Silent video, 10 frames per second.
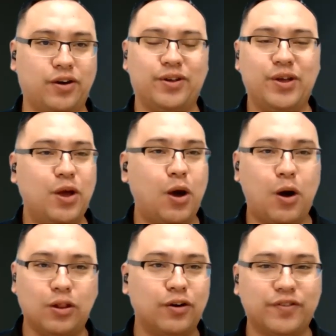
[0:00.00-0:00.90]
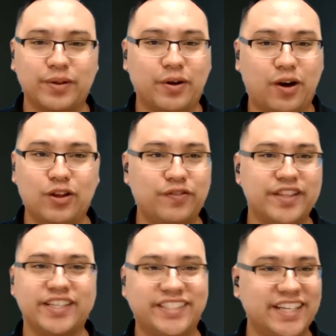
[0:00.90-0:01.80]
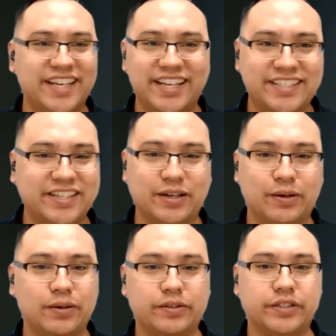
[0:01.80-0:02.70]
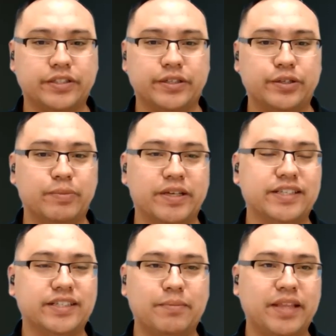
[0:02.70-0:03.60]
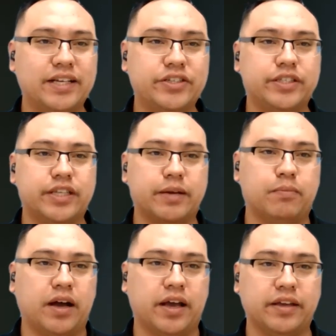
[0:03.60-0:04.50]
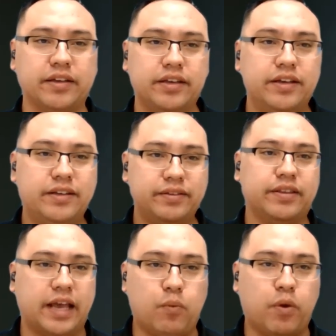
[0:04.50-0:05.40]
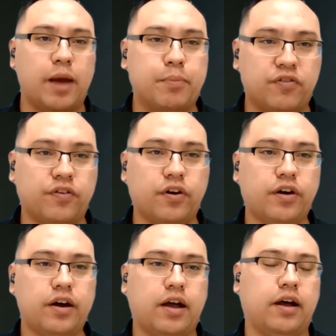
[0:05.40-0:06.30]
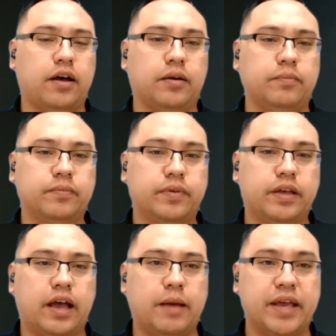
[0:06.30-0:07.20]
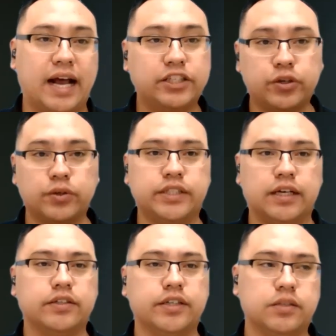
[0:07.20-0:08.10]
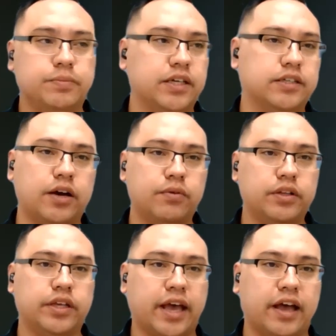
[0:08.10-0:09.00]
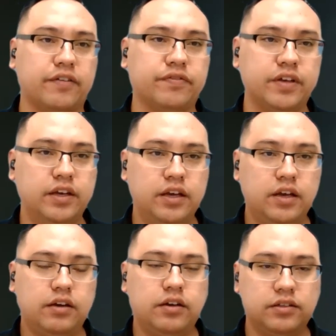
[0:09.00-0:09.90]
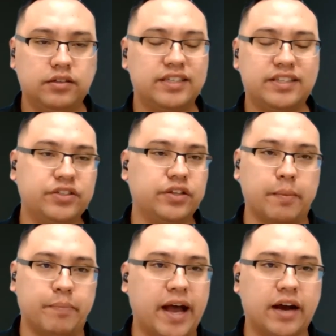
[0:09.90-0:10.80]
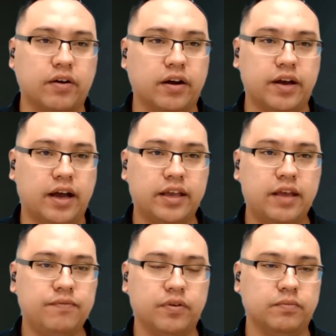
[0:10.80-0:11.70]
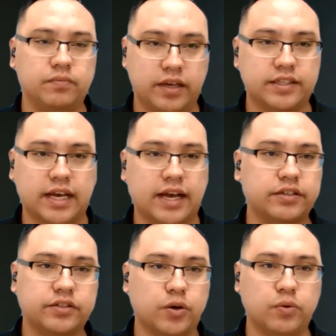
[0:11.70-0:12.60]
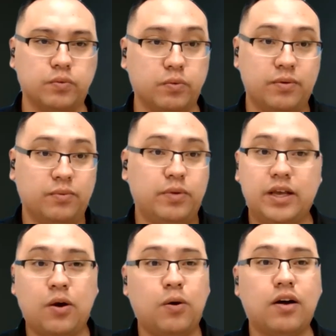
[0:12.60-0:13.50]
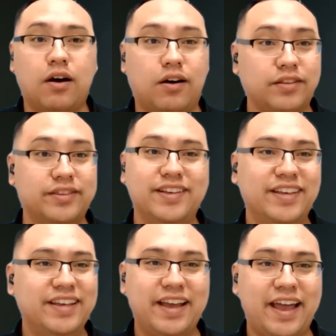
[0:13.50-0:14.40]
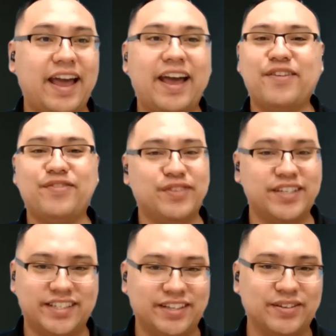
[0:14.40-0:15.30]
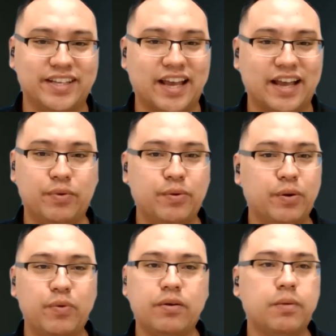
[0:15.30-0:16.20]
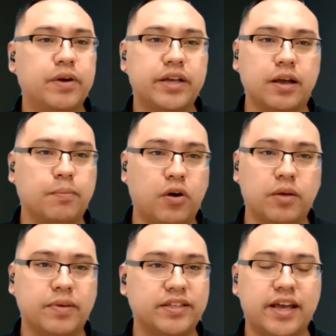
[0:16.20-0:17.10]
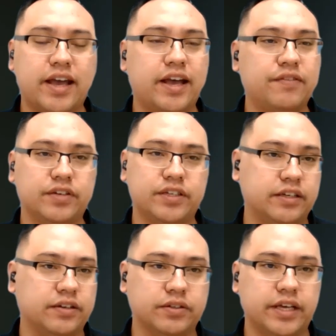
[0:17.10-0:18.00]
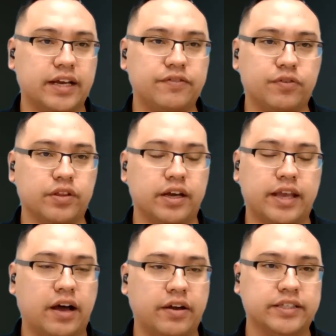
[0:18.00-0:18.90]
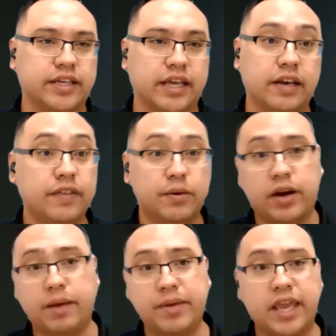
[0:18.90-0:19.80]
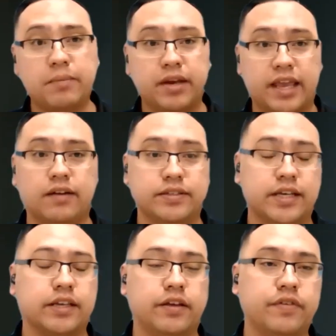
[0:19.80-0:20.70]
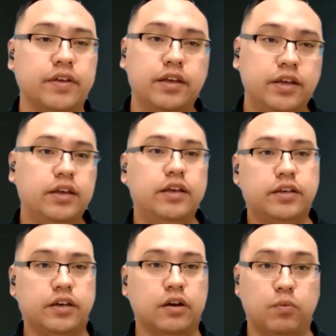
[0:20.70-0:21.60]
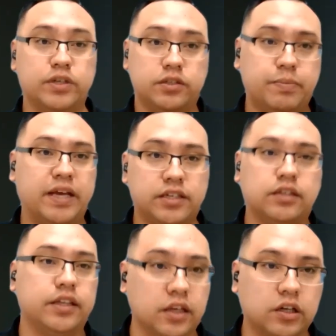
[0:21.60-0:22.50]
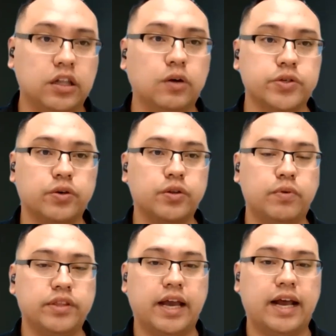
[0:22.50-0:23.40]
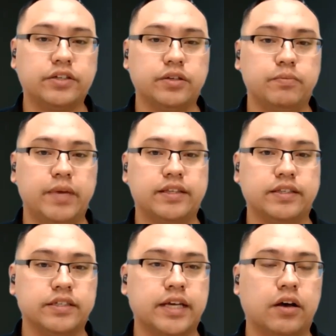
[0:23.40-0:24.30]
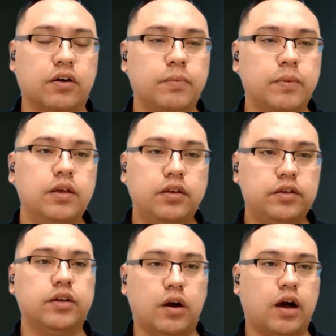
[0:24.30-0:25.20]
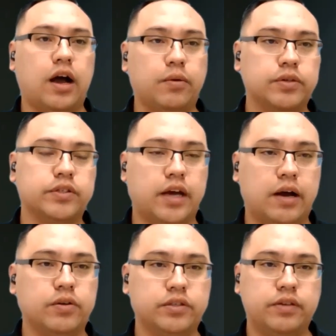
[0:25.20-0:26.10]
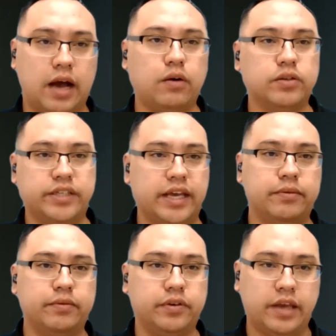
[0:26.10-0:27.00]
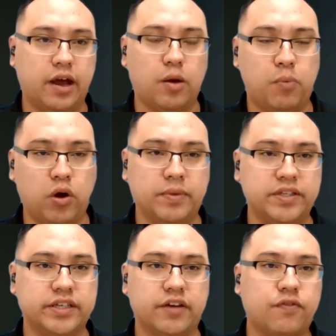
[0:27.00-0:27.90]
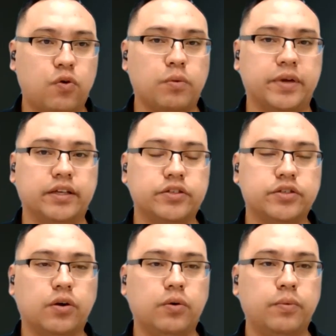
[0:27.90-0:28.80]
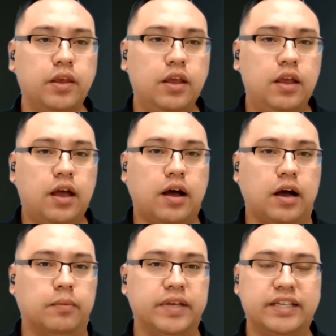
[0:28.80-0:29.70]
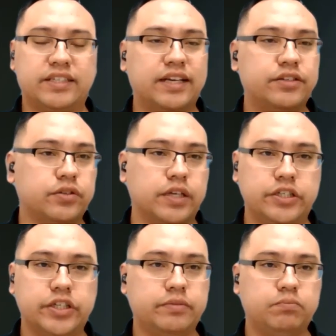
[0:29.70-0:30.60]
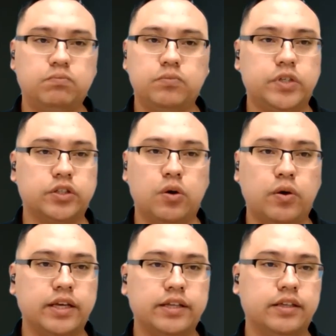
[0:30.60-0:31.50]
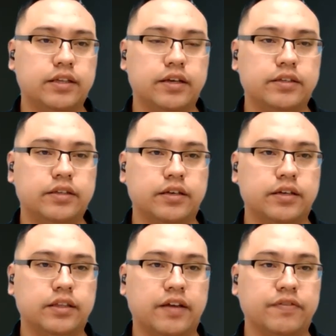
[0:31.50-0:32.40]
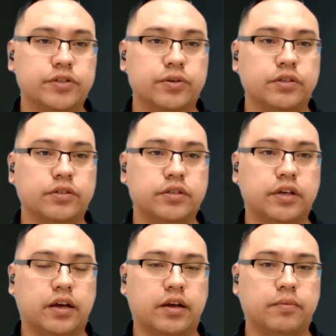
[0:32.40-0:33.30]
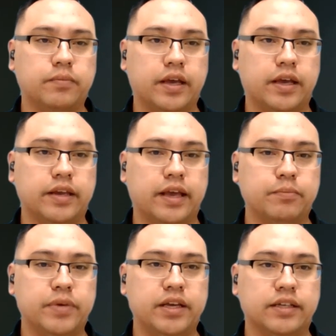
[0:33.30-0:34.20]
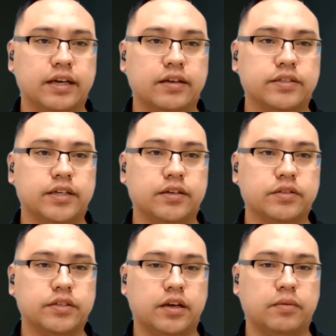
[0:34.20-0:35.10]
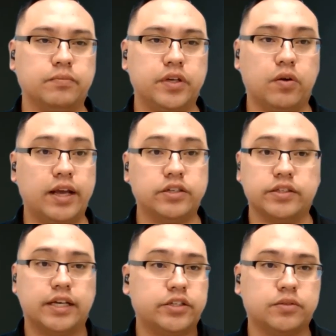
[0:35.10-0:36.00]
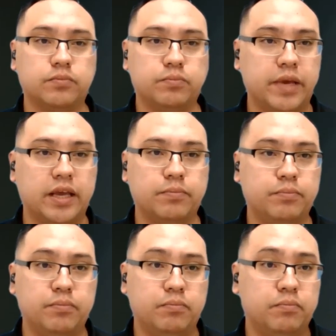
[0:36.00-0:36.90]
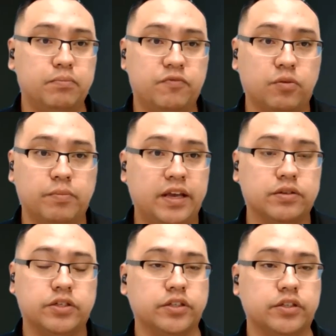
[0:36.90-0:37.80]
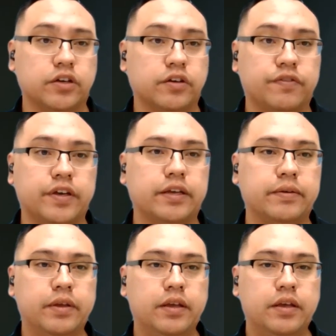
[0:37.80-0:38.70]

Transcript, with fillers: all, all over all over the city, you know, just to do business. I mean, that's just like my like what I prefer. Um, I mean, I chose telesales because I really have essentially a background. I came from like SaaS, so we cold called every single day. We were we were booking appointments every single day for the account executive. And then when I became an account executive, you know, which is basically the closer, the one that actually makes the sale, you know, I was I was I was getting appointments set for me. So um, essentially, just just going into the to life insurance um, and and being a telesales um, you know agent that just made for me it was just a good fit